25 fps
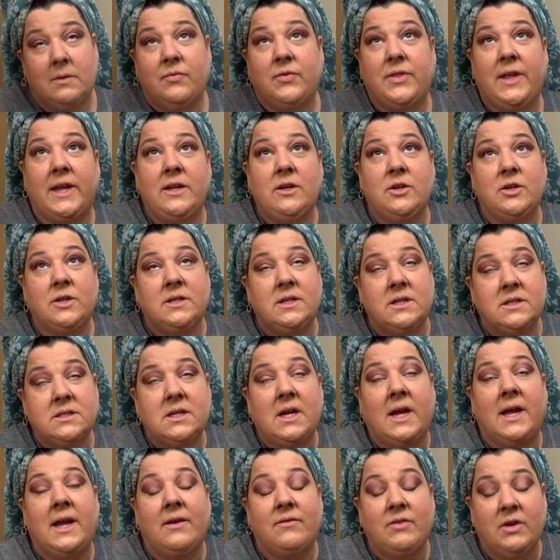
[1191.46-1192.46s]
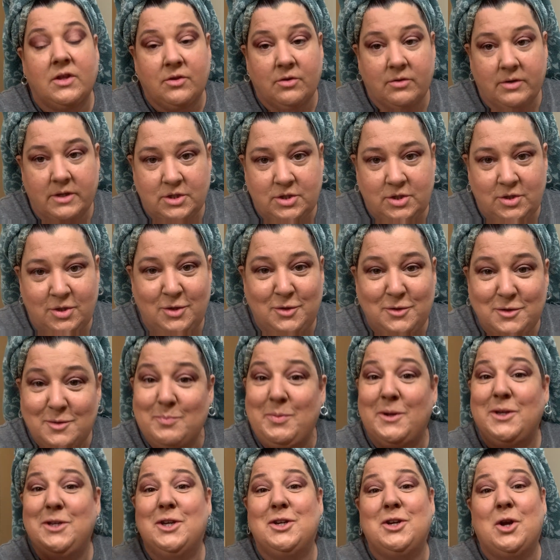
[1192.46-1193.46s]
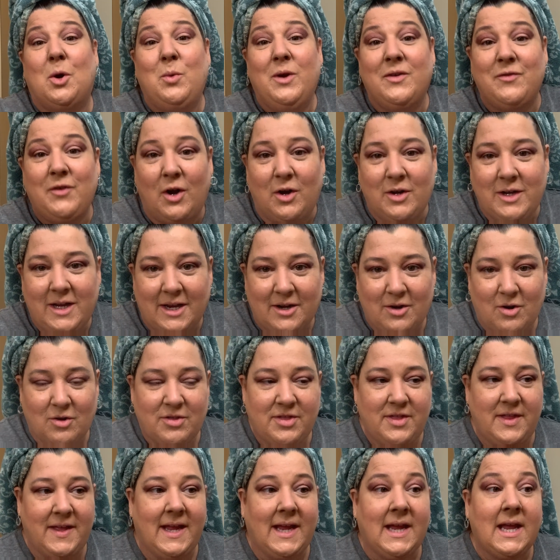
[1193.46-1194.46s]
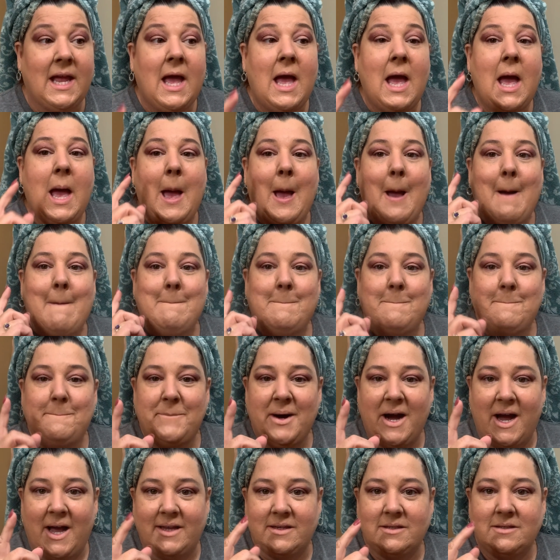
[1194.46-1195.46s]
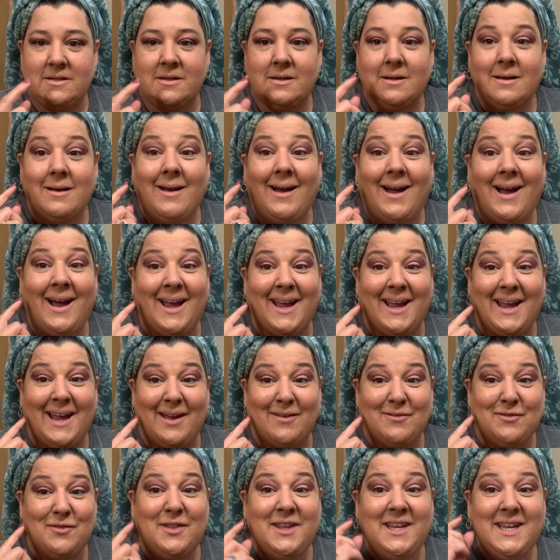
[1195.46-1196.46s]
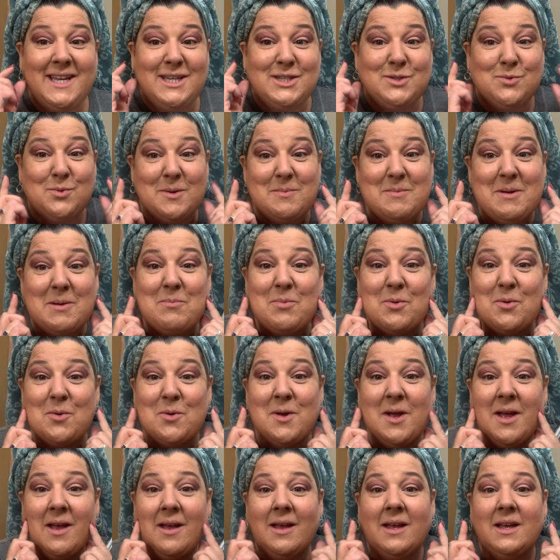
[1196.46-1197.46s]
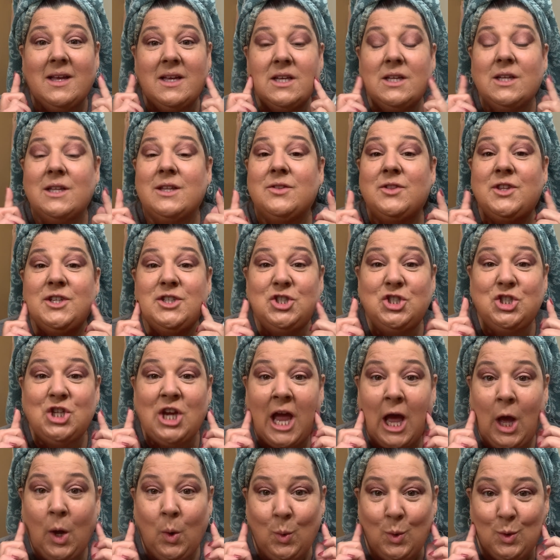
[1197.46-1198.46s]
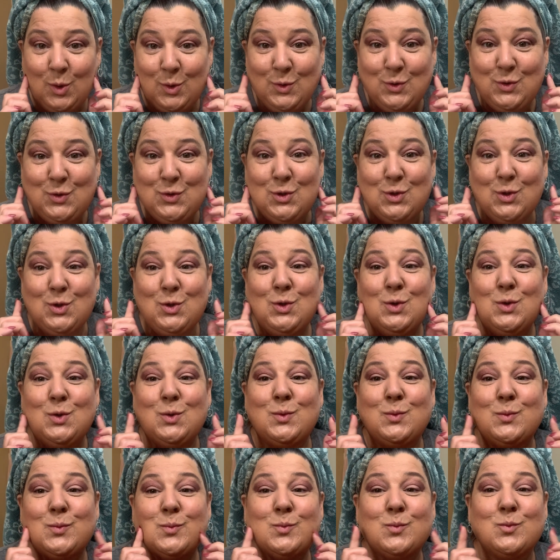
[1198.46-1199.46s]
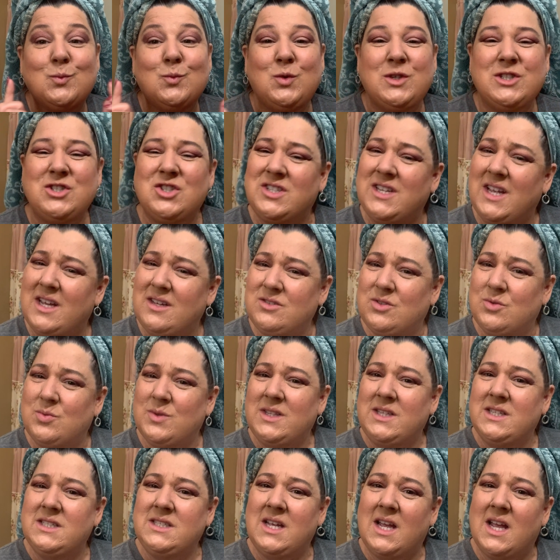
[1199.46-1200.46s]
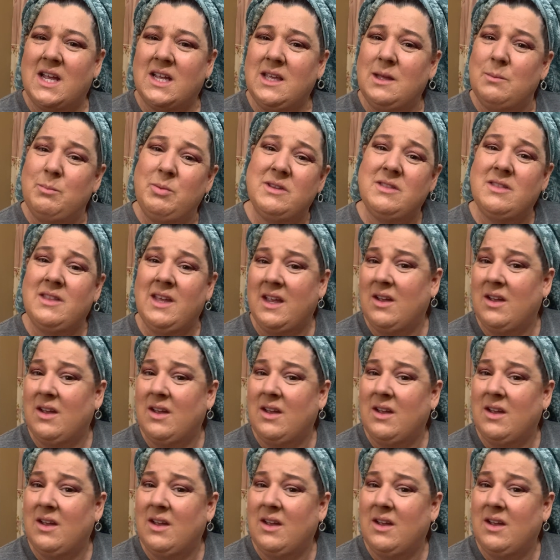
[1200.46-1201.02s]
Thank goodness I have other issues, but we've all got our thing. But I have these, remember? the jowls, which sounds really tacky, but